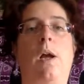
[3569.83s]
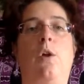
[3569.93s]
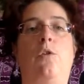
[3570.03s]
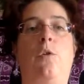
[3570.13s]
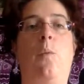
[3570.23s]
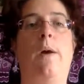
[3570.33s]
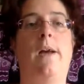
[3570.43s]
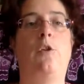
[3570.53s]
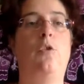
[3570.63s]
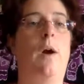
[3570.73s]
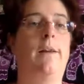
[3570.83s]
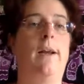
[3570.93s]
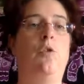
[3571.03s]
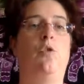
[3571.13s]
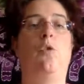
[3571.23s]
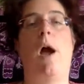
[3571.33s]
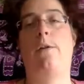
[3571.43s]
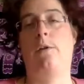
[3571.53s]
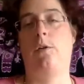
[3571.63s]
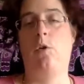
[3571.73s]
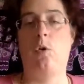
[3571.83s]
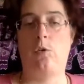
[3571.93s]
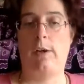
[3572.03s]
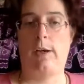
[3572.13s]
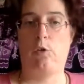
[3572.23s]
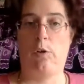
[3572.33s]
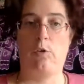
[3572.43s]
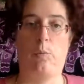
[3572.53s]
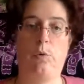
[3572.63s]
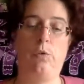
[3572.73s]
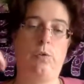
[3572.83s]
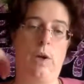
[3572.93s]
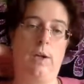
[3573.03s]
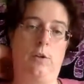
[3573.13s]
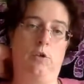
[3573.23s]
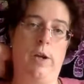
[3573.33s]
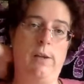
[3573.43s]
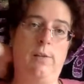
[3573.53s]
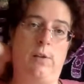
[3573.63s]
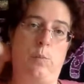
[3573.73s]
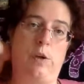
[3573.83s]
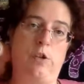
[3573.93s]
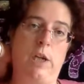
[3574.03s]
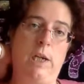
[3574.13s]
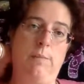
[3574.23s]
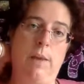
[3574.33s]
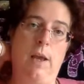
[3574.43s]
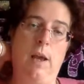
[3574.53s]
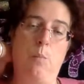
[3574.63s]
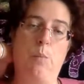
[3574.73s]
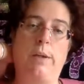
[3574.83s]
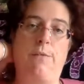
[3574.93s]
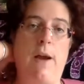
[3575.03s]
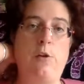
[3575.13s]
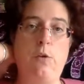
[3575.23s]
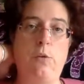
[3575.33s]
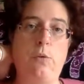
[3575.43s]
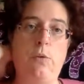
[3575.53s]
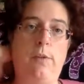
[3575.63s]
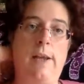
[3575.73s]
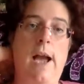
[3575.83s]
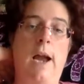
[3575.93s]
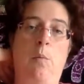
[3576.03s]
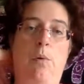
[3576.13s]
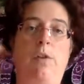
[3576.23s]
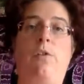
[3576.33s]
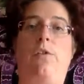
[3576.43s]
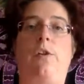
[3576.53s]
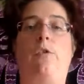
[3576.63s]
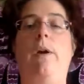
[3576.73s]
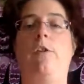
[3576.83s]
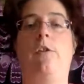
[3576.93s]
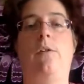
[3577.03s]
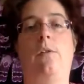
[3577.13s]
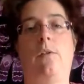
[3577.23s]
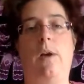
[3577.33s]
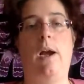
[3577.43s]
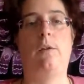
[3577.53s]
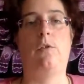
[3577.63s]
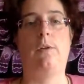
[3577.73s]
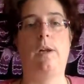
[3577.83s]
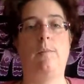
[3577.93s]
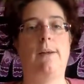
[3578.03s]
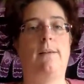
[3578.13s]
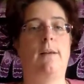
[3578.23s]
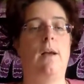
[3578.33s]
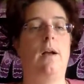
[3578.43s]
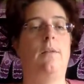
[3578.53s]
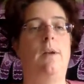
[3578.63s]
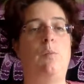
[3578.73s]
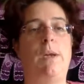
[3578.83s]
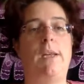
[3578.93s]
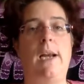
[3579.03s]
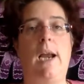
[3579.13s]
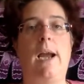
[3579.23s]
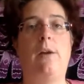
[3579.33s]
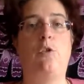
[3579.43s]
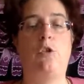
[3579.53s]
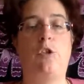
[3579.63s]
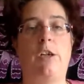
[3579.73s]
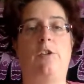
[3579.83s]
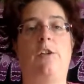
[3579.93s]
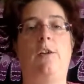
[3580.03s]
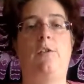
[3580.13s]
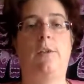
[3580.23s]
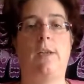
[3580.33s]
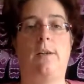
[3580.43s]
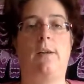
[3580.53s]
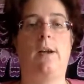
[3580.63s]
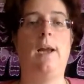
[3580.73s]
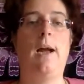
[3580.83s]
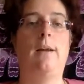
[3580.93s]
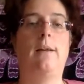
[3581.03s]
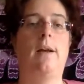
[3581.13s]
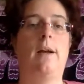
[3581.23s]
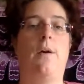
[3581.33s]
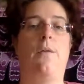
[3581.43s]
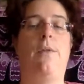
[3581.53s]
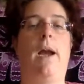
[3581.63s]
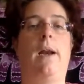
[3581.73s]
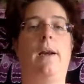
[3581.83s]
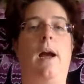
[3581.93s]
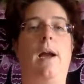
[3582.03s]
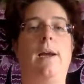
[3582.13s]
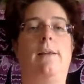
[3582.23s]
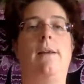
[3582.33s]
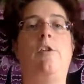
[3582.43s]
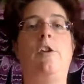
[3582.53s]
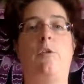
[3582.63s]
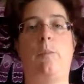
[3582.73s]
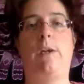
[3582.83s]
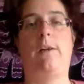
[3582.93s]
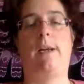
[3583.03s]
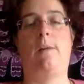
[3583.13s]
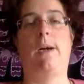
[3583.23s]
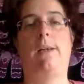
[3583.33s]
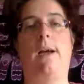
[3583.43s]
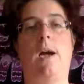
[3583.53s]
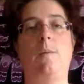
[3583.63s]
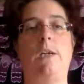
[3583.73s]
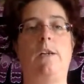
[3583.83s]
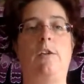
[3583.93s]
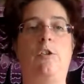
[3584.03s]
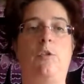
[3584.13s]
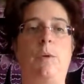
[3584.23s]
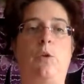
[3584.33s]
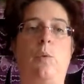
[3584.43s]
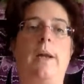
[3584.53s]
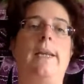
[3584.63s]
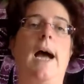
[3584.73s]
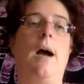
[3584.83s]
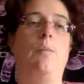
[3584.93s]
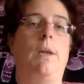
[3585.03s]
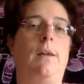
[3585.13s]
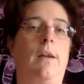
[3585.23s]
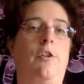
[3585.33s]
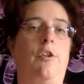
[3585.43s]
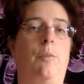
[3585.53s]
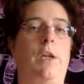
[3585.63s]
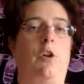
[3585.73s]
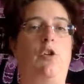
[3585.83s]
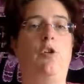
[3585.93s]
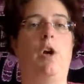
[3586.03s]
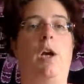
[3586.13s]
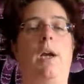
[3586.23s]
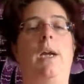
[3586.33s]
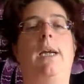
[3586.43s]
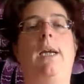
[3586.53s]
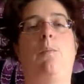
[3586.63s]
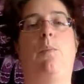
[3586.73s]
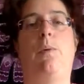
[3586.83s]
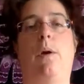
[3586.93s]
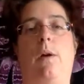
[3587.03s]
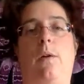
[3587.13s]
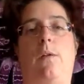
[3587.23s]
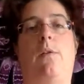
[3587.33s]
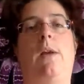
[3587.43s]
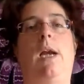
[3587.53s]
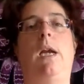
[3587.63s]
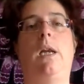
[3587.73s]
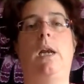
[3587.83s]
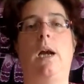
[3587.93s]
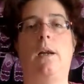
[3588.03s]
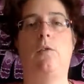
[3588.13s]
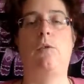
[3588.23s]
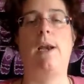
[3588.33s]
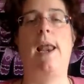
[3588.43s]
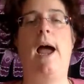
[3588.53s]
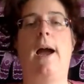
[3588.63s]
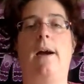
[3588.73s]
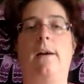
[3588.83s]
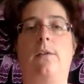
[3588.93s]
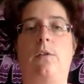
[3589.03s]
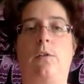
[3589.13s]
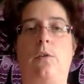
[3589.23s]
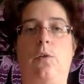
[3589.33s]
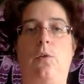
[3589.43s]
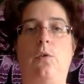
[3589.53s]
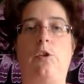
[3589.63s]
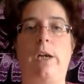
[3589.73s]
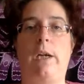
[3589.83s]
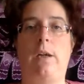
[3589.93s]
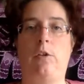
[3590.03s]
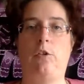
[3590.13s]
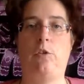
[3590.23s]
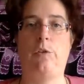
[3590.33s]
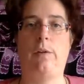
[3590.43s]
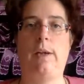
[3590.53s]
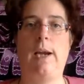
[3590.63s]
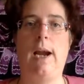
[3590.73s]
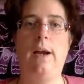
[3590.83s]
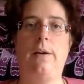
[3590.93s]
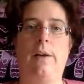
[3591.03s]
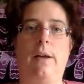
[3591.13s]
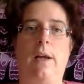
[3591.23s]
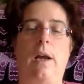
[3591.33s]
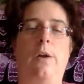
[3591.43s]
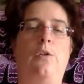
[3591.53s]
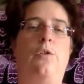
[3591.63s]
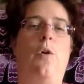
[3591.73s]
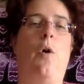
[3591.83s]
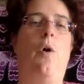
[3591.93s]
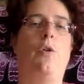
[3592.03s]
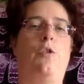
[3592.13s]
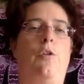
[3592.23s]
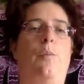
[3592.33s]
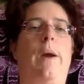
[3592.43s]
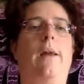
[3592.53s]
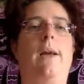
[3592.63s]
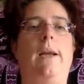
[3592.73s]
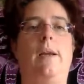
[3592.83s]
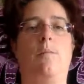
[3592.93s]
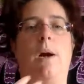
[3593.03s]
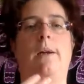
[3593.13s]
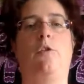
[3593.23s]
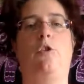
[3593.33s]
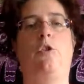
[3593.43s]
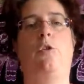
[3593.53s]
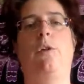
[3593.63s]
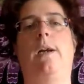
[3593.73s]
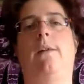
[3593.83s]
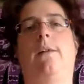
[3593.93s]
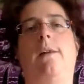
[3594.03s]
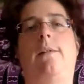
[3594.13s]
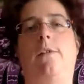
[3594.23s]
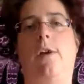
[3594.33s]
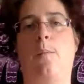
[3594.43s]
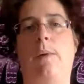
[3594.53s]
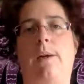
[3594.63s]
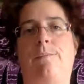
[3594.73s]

So what I do, I tend to either not take transports like trains, especially, but if I do, then I embrace the situations. And so that means there'd be delays or changes or things like that. Then it teaches me to take my time. It teaches me to adapt. It teaches me to keep sane and relaxed through change. Yeah. So just bear that in mind as you know that this is coming.